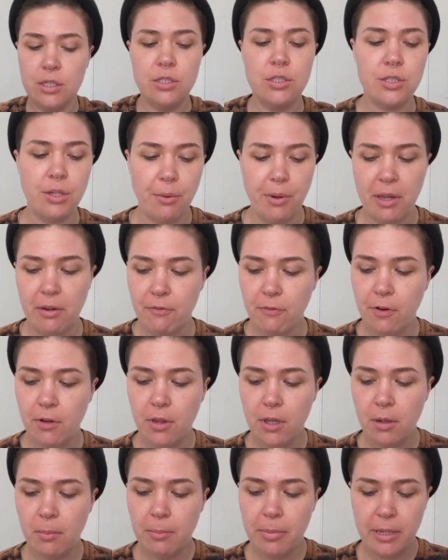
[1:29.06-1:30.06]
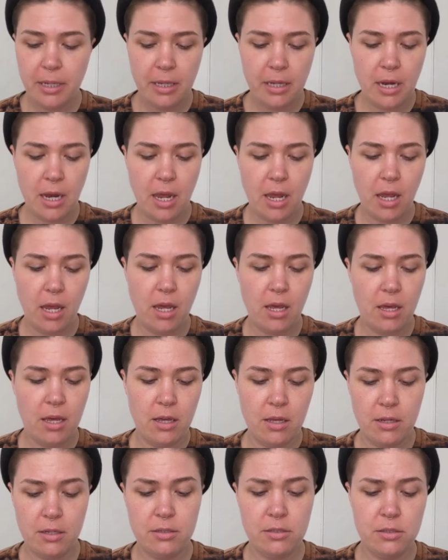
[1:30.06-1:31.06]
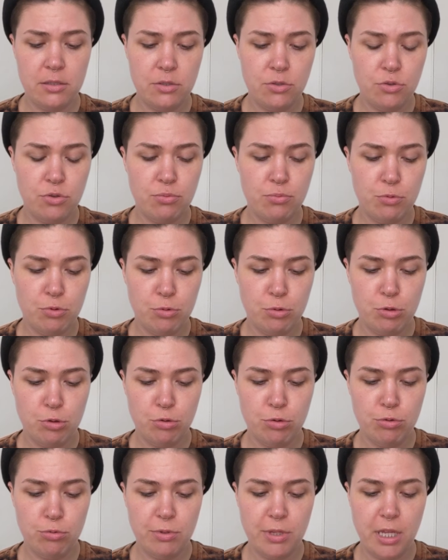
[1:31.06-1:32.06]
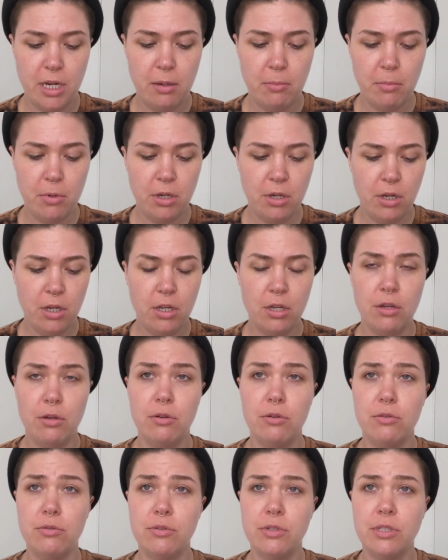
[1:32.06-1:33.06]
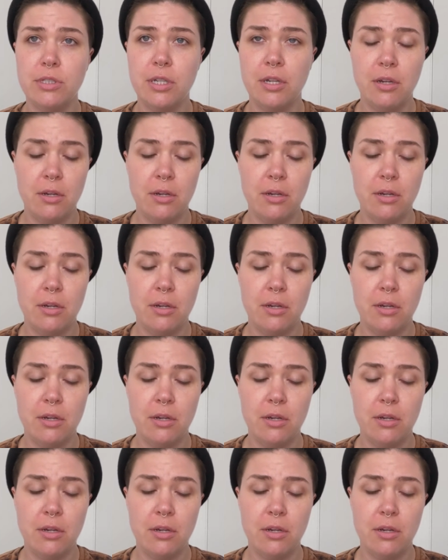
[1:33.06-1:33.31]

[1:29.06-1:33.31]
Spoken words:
soak in for a little bit, and then I'm gonna use